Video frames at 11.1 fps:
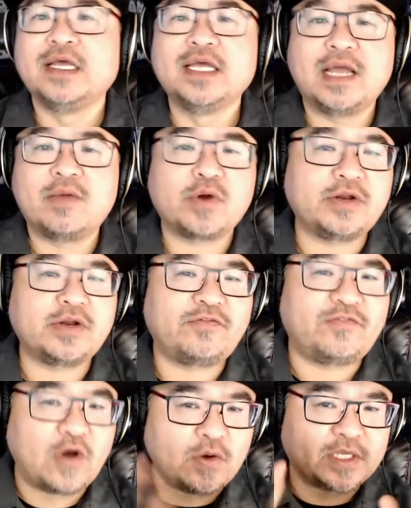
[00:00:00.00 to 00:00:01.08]
and we're going to
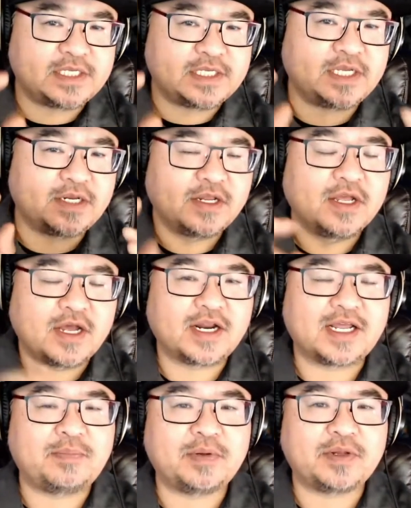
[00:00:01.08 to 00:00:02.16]
focus in on a
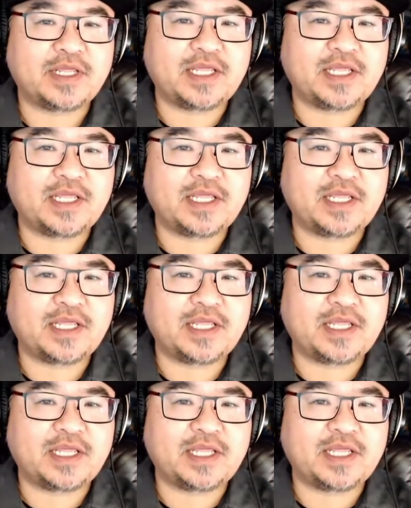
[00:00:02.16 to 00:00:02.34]
couple